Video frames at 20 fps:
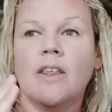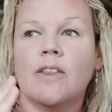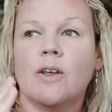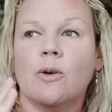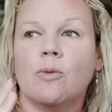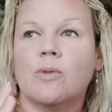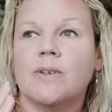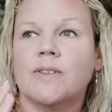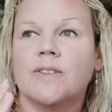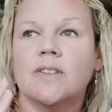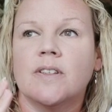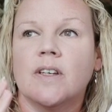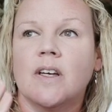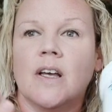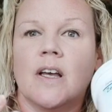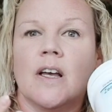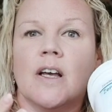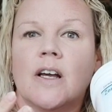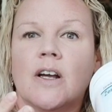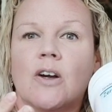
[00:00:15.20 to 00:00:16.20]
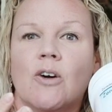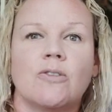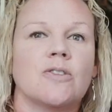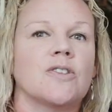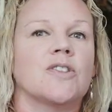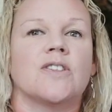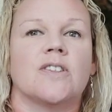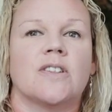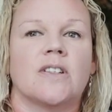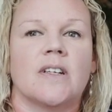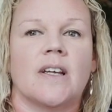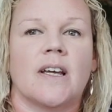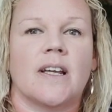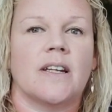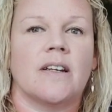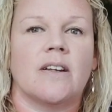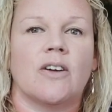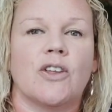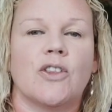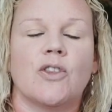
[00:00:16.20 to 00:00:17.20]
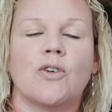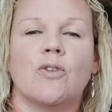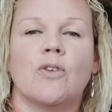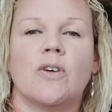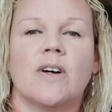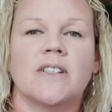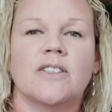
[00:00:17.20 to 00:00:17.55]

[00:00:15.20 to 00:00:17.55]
that was constant and I thought